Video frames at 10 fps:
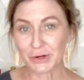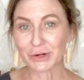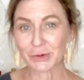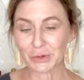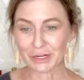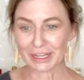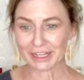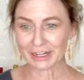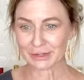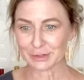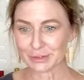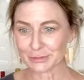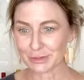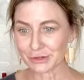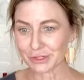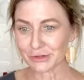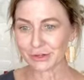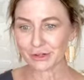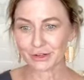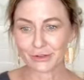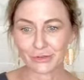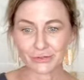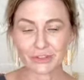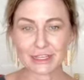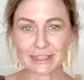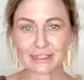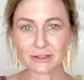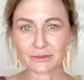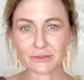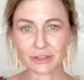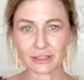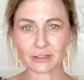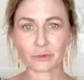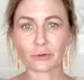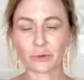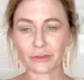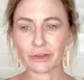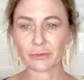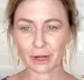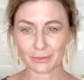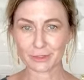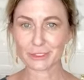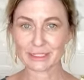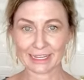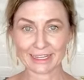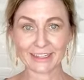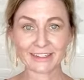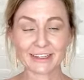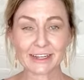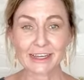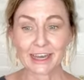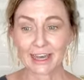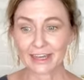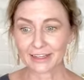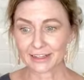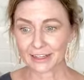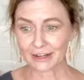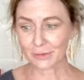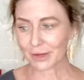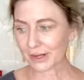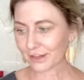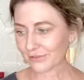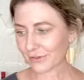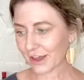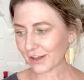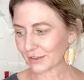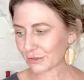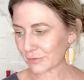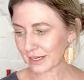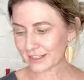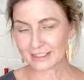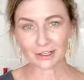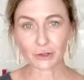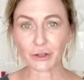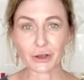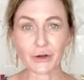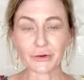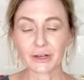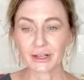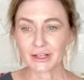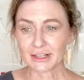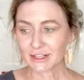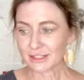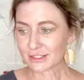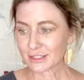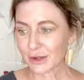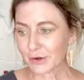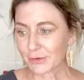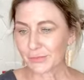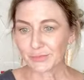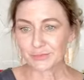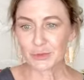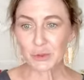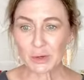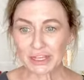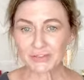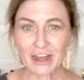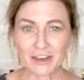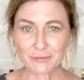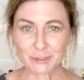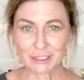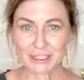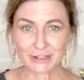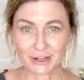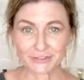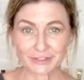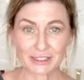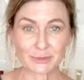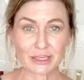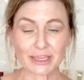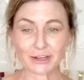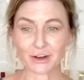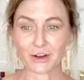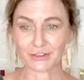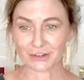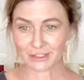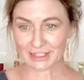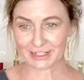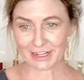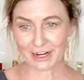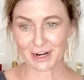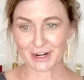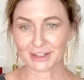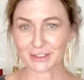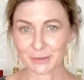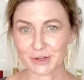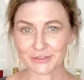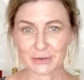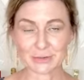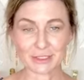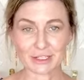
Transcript: organic golden beauty oil. These things will really prep your skin and get it ready for that luminescent glow. So 25% off this week. All of our skincare is 25%